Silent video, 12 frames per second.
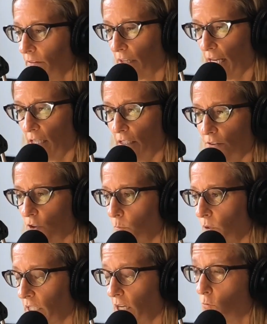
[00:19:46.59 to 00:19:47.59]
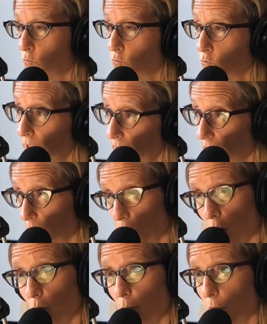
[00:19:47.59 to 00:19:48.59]
candidates are putting out really
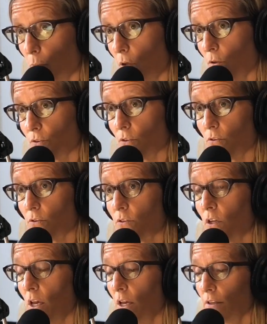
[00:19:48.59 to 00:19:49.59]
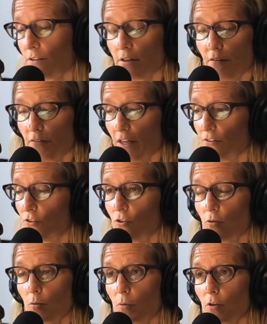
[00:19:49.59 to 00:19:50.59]
bold proposals, stuff that's
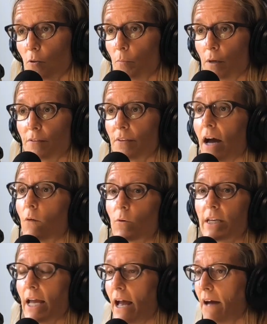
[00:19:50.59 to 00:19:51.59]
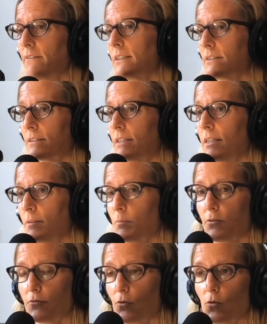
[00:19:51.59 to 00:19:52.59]
doable, but that we haven't seen
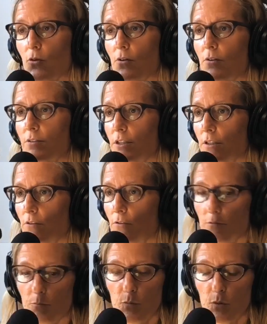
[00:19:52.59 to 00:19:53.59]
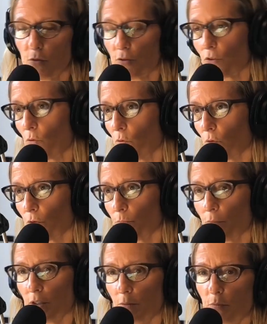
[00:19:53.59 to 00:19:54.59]
before to boost or
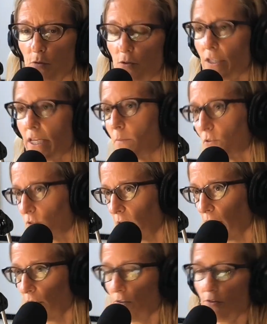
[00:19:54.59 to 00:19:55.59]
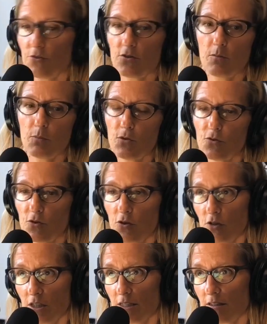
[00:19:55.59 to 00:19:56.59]
to boost labor standards, to boost
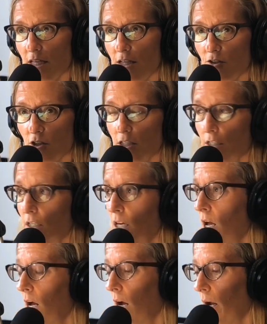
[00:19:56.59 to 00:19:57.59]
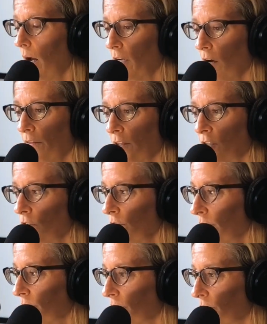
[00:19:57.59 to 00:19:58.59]
unionization. I mean, on the union